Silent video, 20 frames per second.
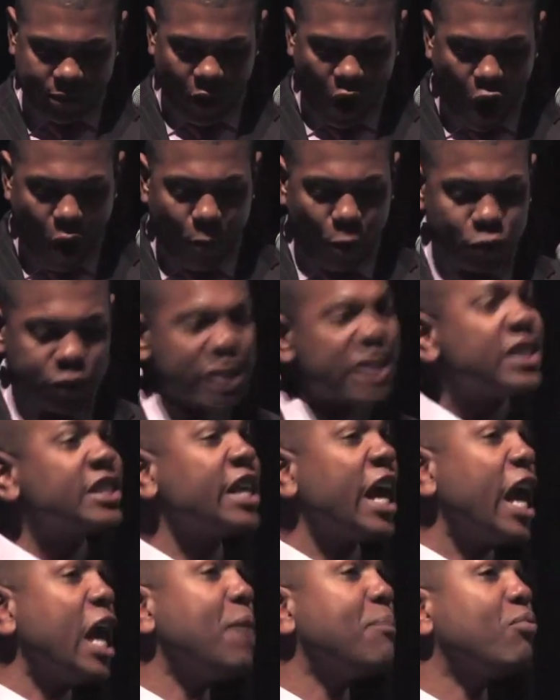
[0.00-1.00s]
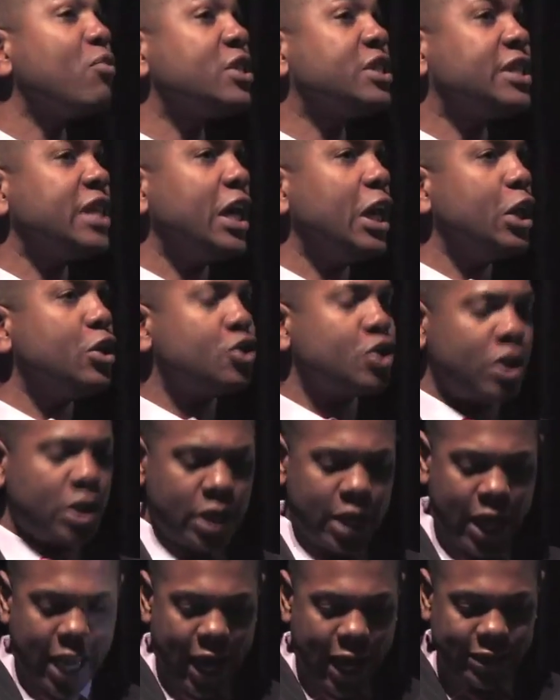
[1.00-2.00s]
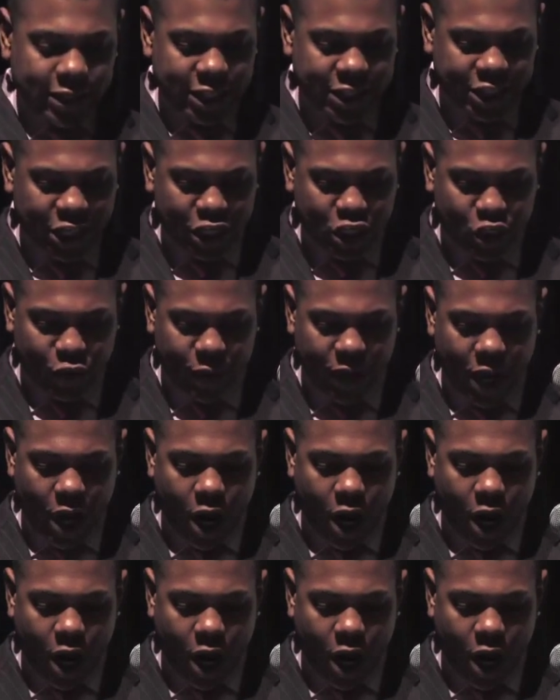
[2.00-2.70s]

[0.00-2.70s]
almost the same percentage as a century